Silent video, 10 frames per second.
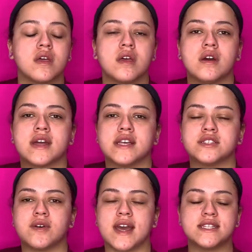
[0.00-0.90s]
Okay,
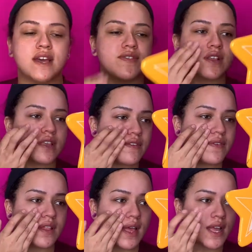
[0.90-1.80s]
so I definitely
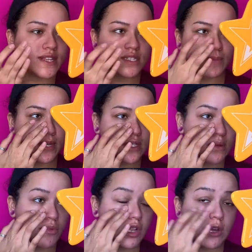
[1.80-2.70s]
feel like I just put
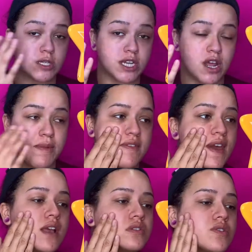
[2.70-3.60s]
some lotion on my
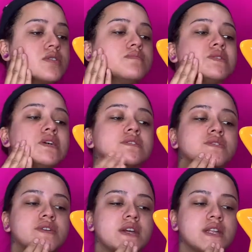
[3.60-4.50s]
face or some
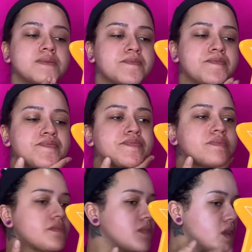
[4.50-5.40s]
sunscreen.
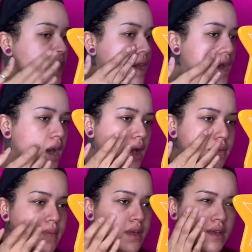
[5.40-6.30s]

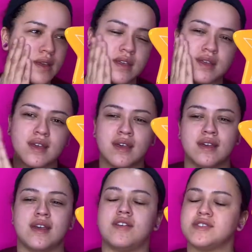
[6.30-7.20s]
I
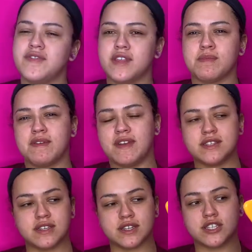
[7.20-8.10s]
also feel like my
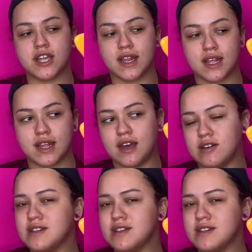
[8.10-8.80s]
face looks shiny now.